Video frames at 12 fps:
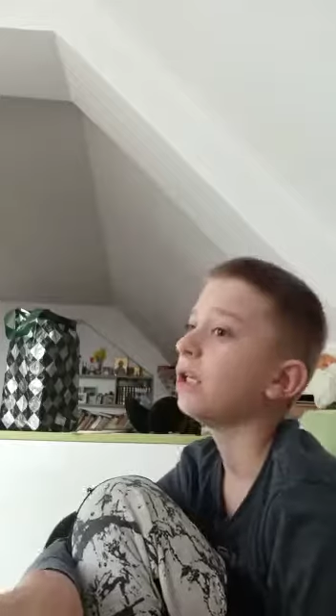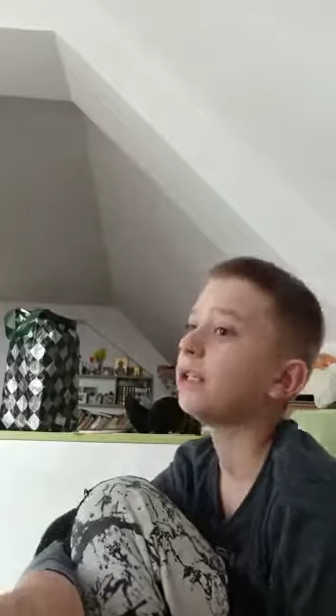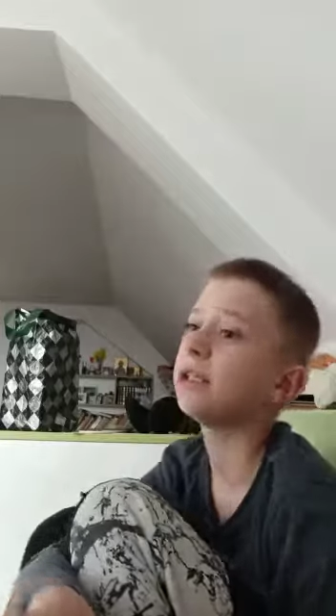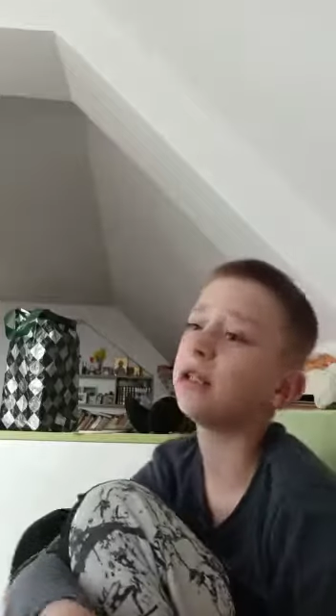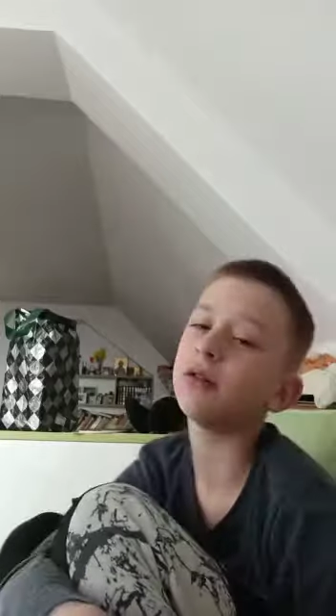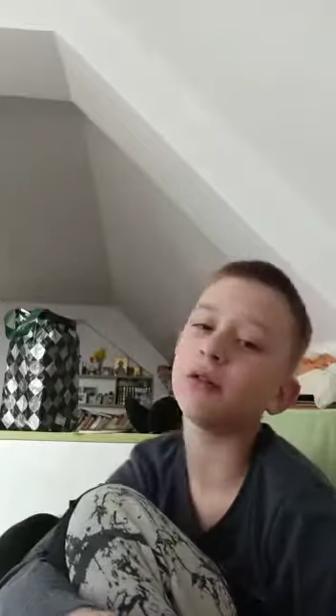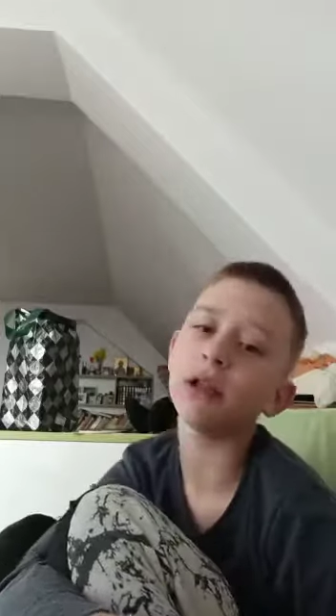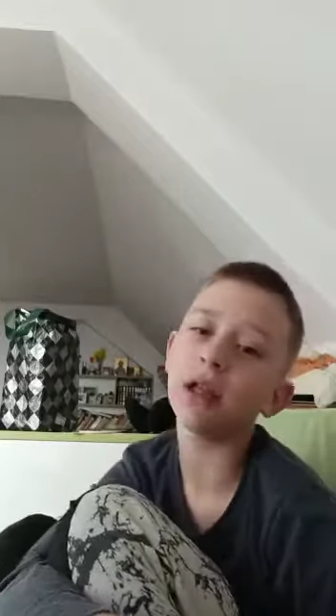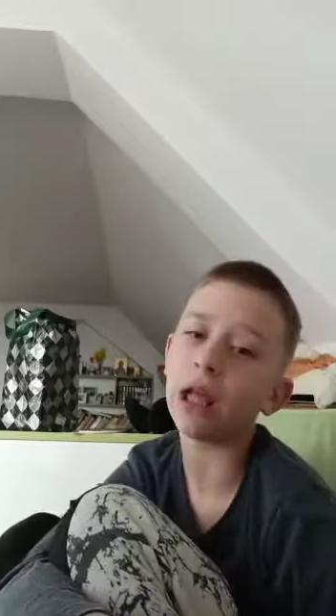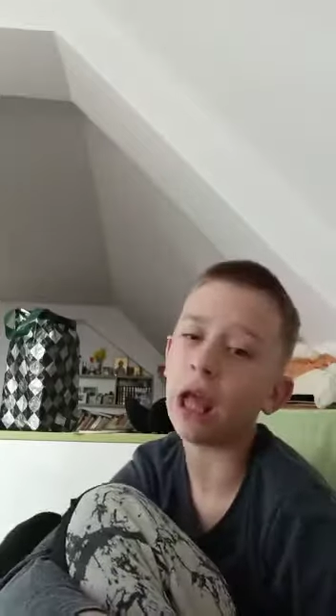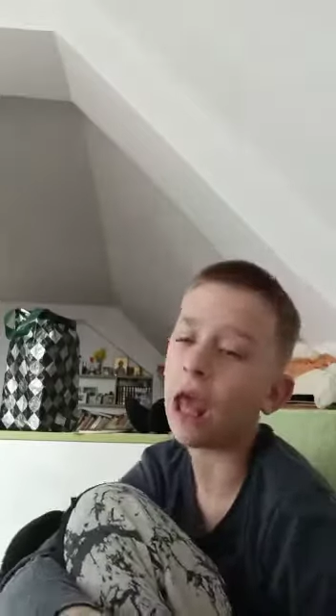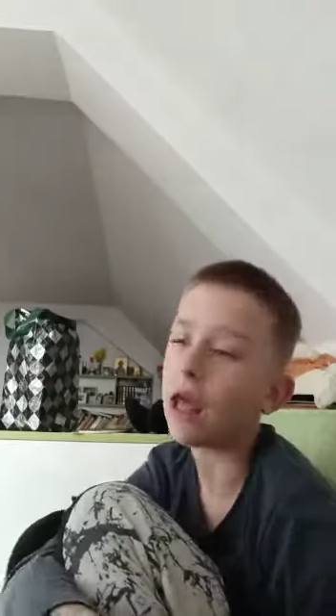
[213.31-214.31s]
So
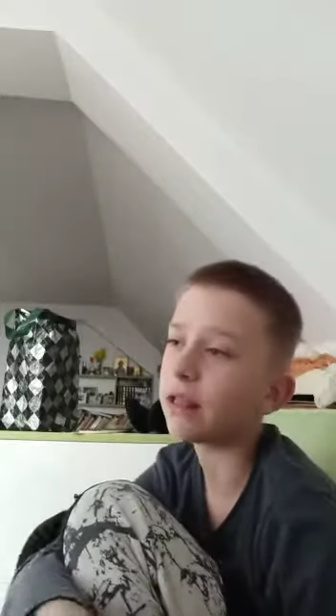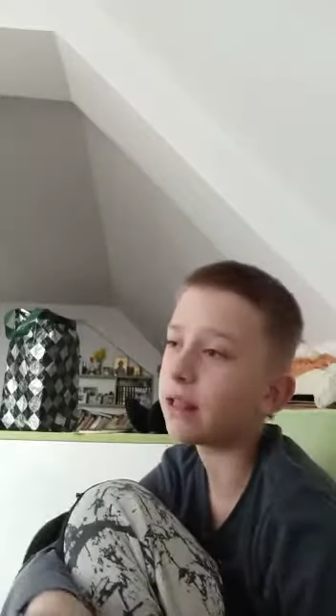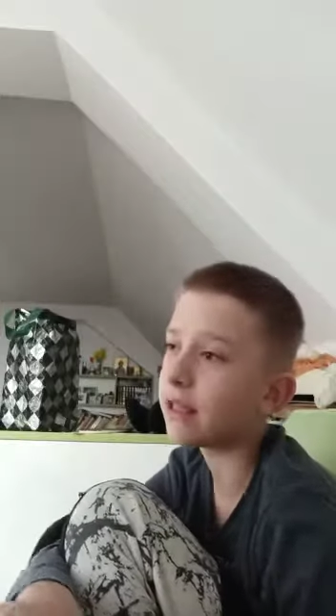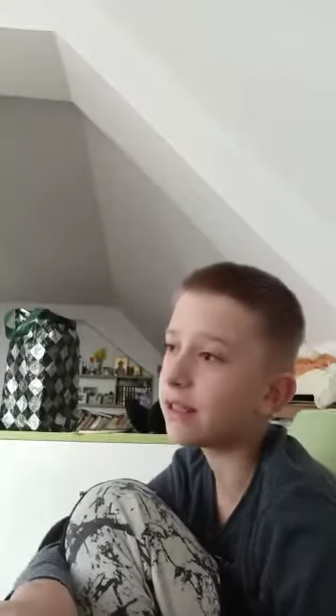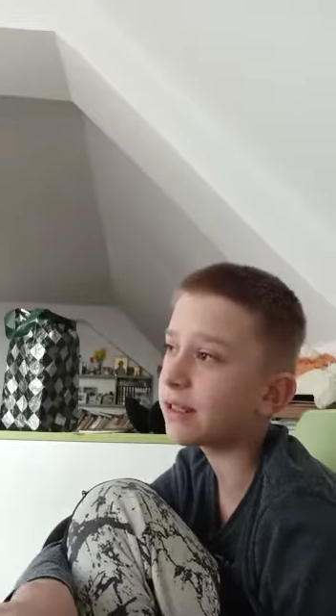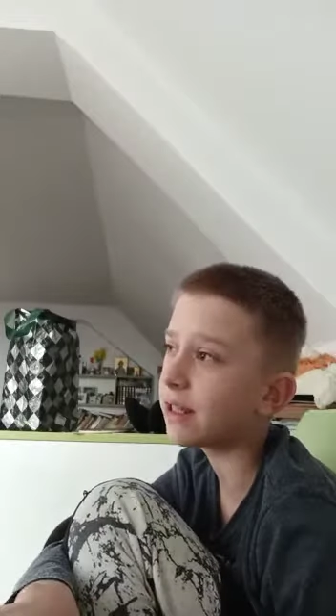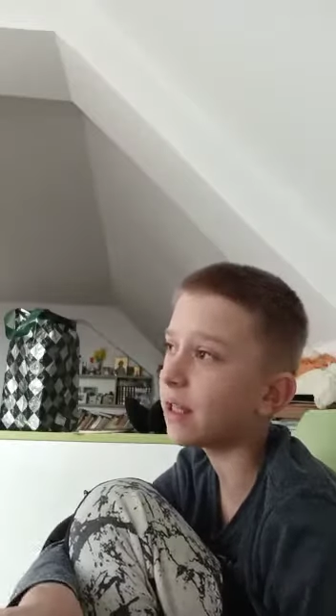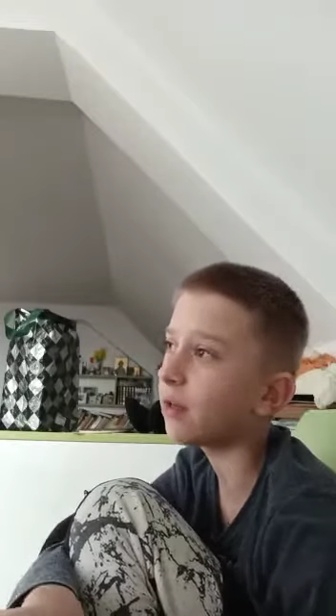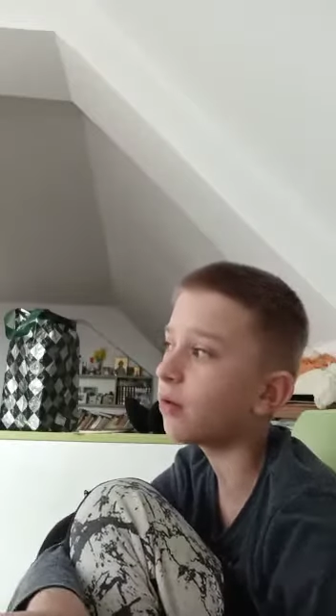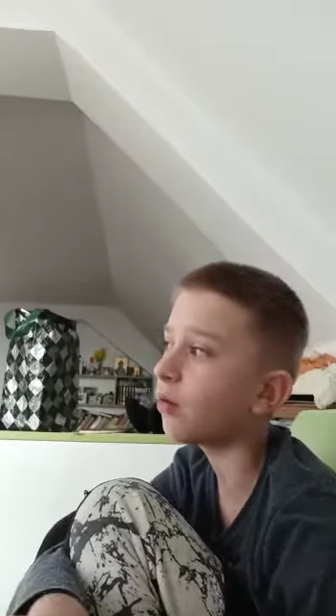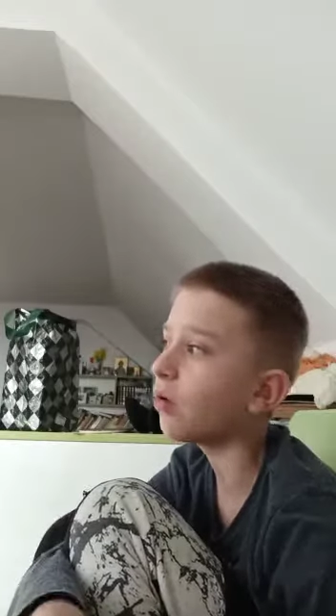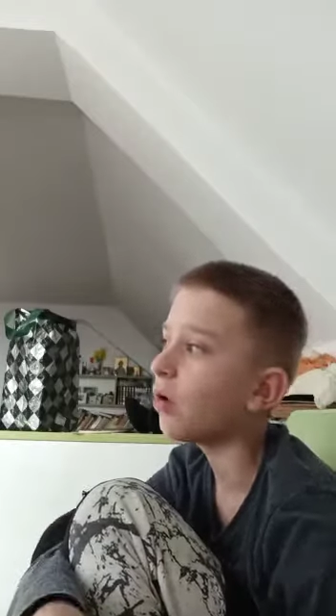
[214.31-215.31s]
they they
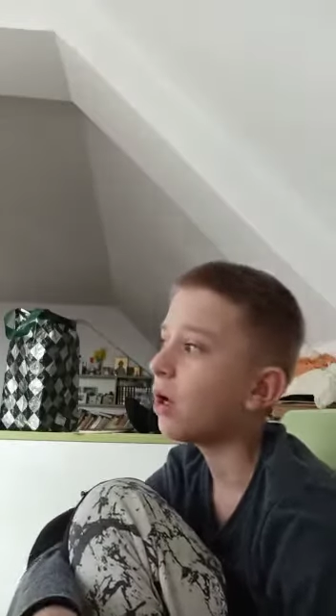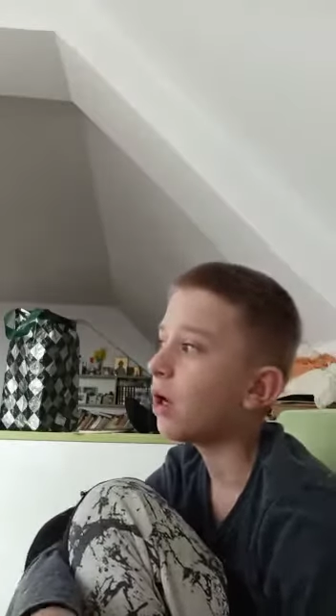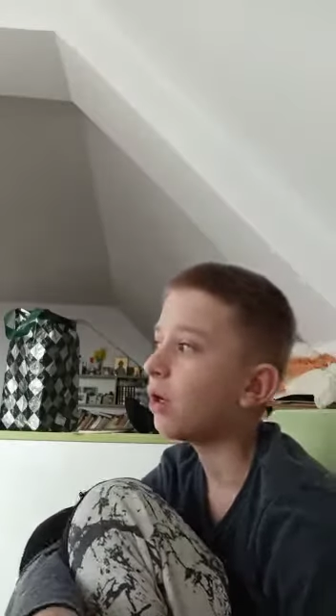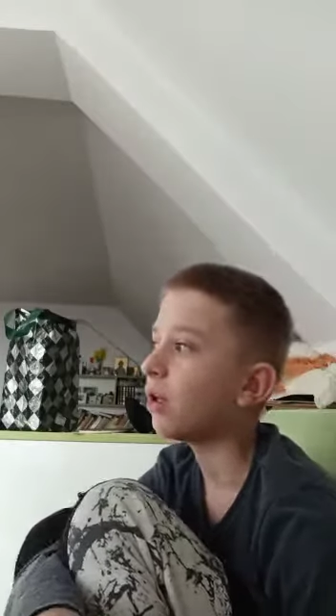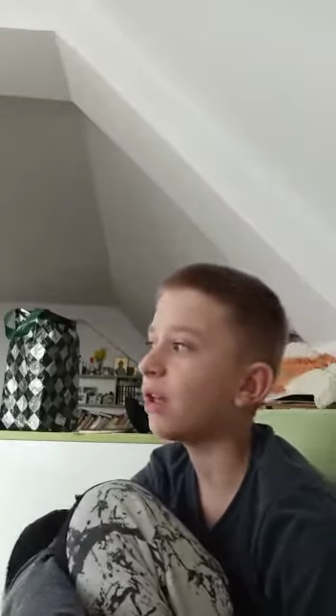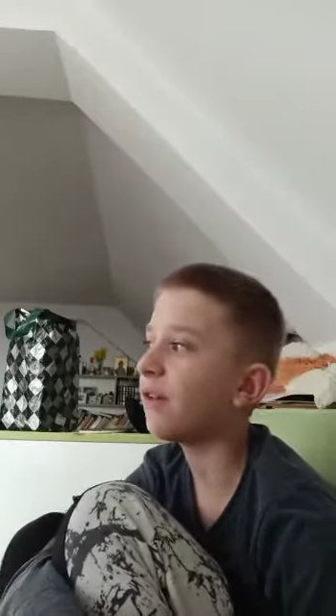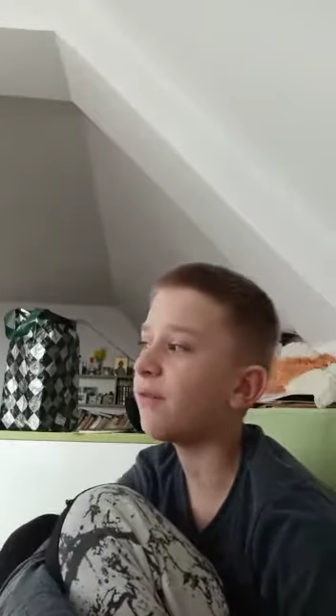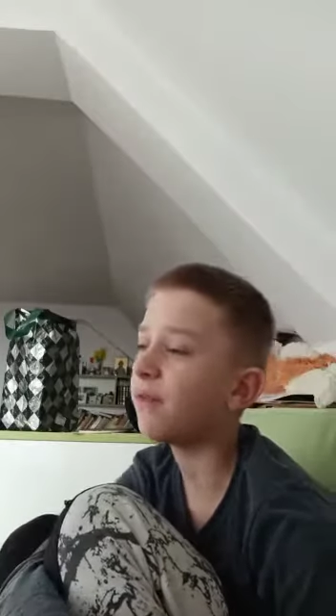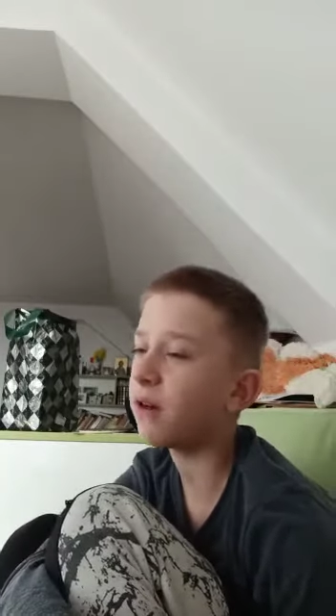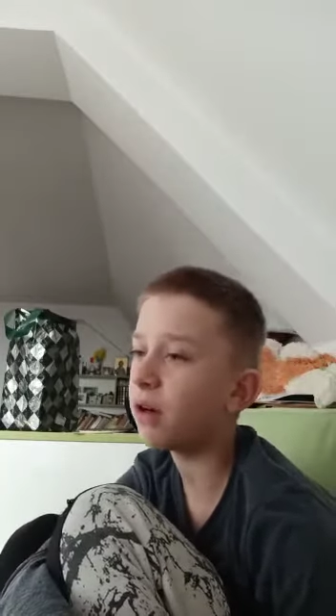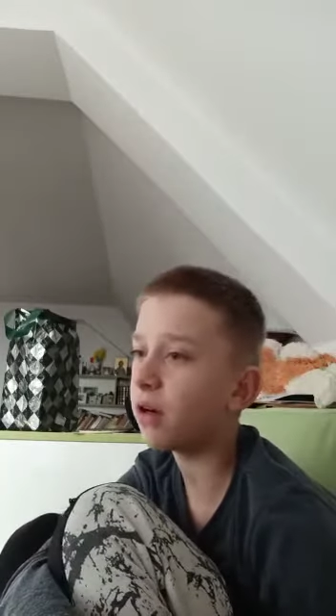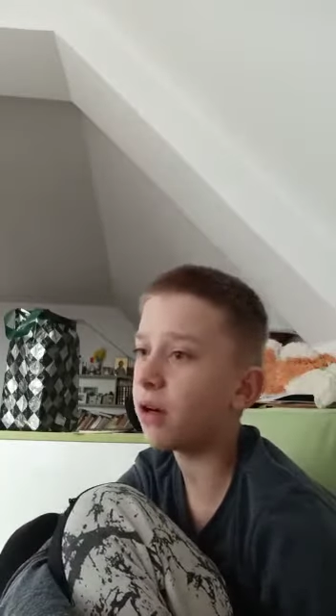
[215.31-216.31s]
said to give
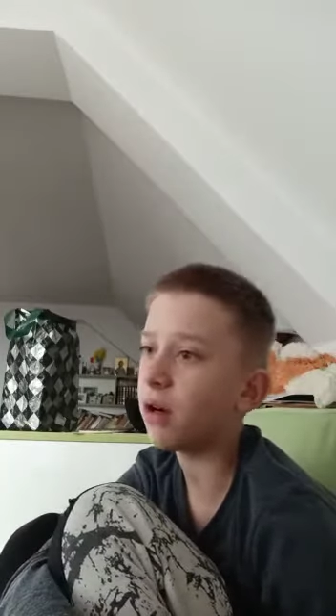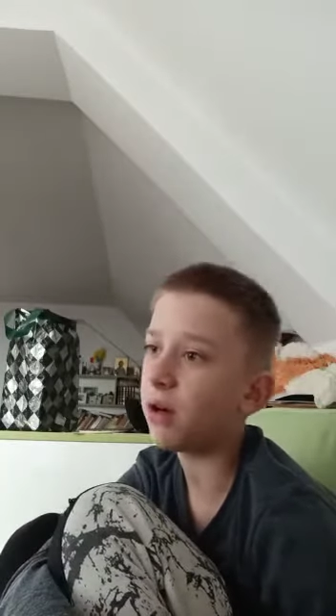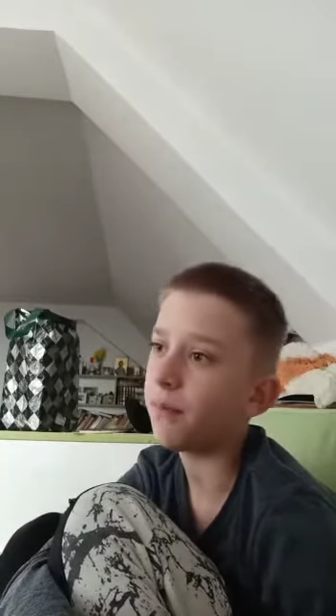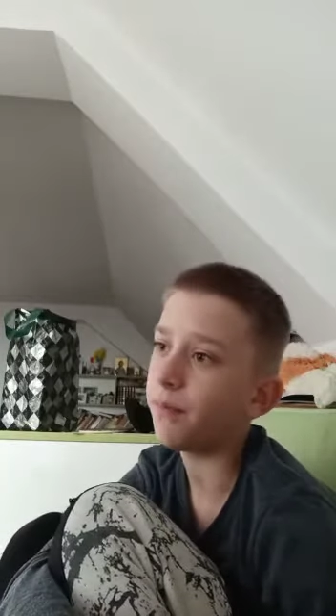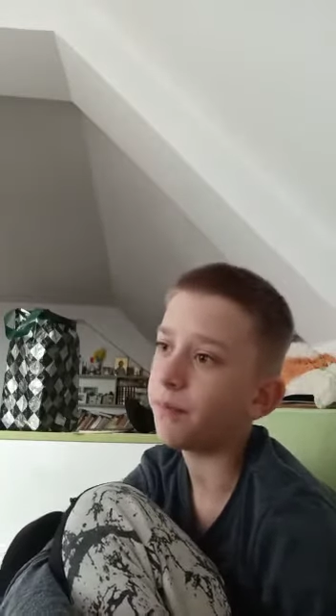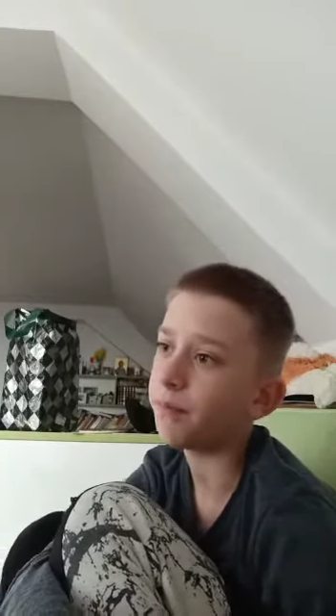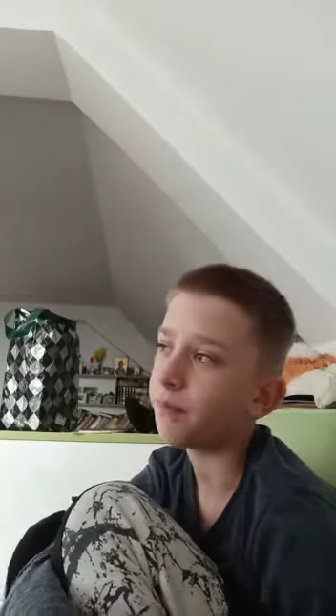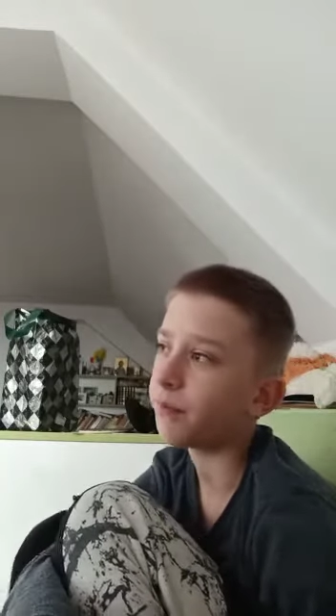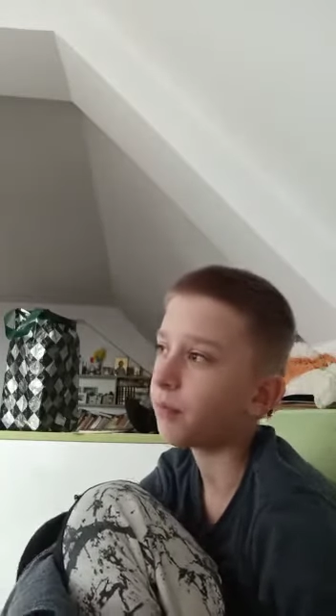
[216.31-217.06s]
um